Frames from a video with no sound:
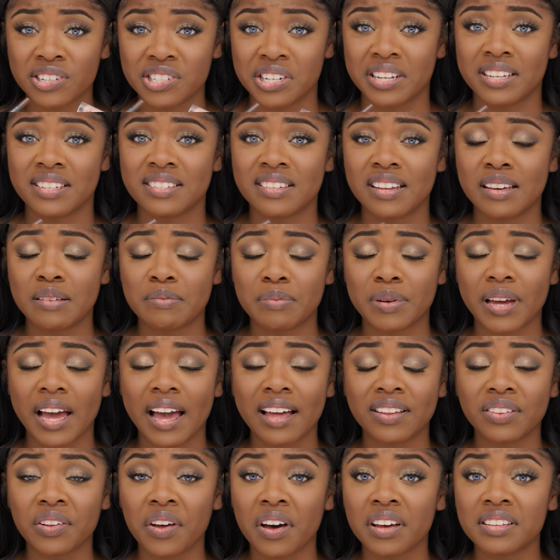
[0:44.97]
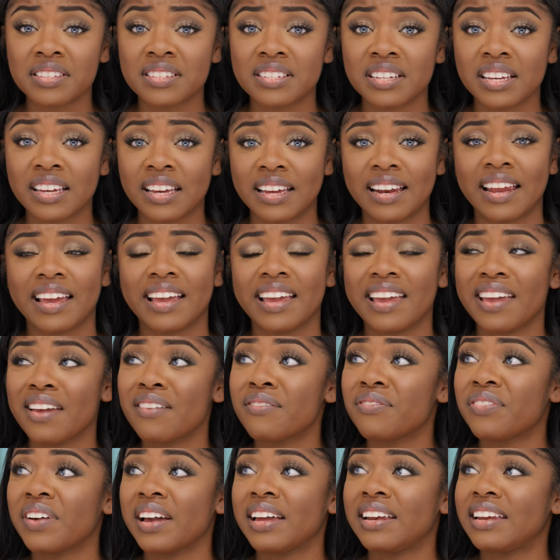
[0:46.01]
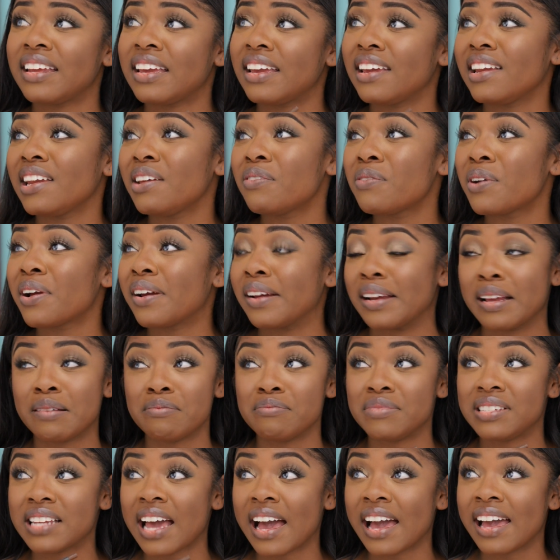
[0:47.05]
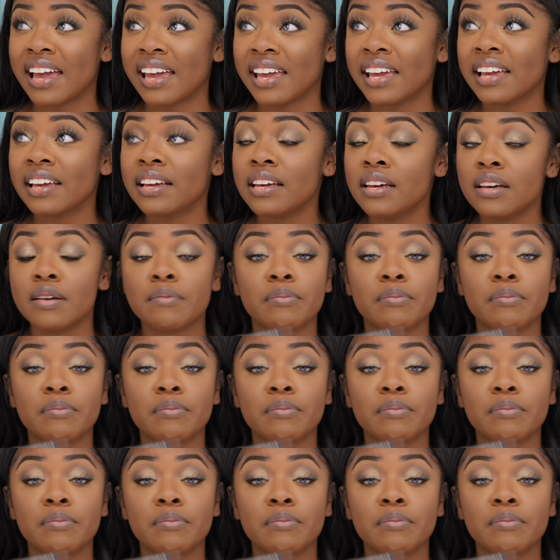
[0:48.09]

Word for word: Chestnut, but I lost it and I can't find it anywhere and I'm dying.